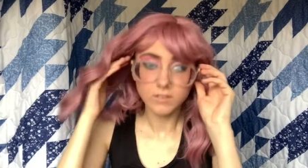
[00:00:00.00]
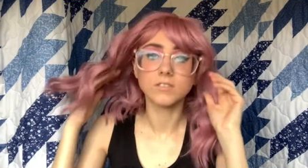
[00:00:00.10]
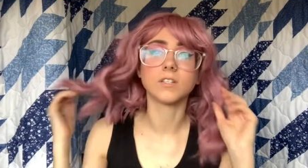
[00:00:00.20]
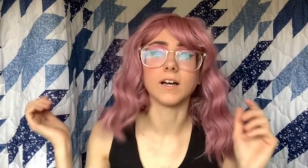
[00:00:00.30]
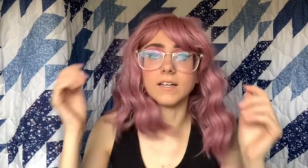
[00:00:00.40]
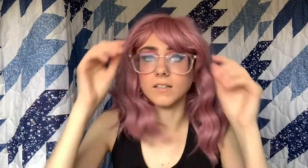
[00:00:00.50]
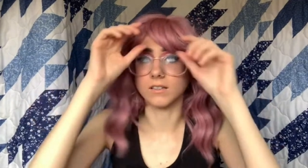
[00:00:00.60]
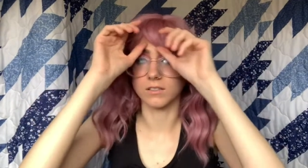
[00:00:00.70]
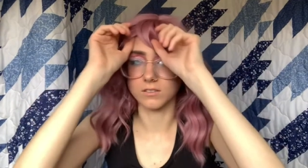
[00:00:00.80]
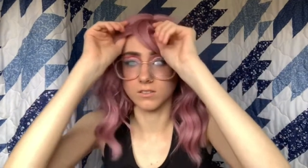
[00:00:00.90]
tight
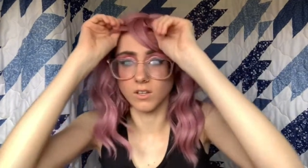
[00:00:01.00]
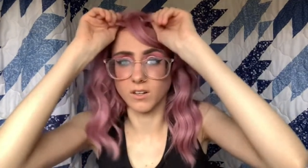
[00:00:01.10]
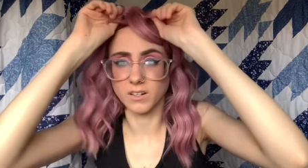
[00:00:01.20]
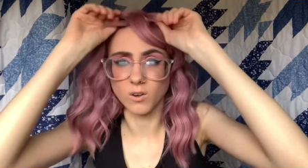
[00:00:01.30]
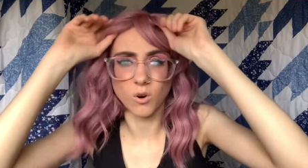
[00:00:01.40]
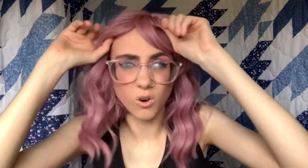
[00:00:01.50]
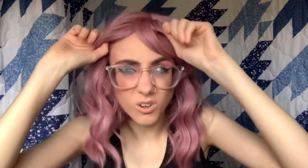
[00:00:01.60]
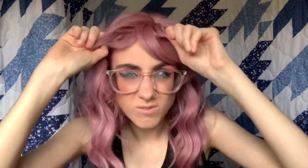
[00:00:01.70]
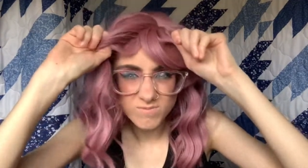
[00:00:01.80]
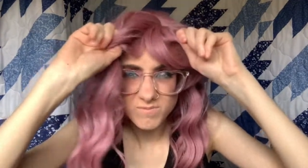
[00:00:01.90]
and it's not at
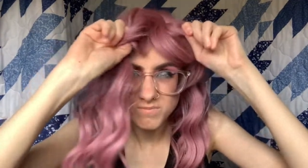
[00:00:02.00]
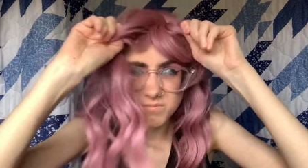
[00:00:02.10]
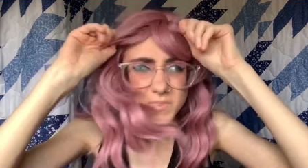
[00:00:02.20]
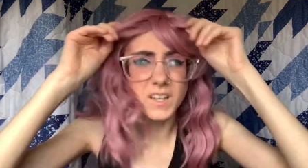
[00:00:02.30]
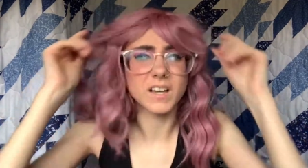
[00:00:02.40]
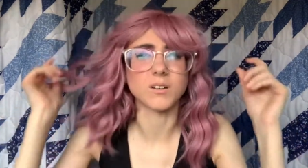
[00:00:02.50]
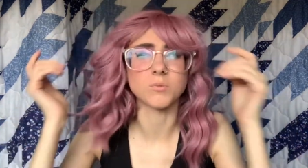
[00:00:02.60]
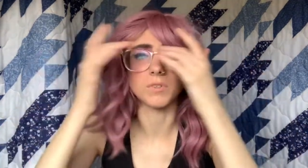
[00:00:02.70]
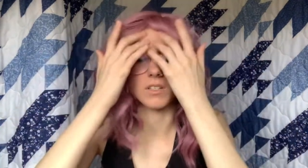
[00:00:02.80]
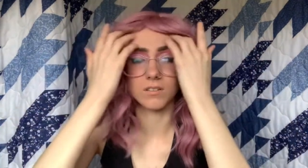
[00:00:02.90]
all. Yeah, let
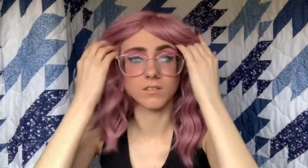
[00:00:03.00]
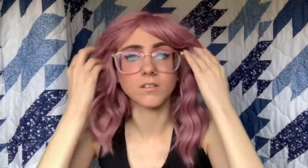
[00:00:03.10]
me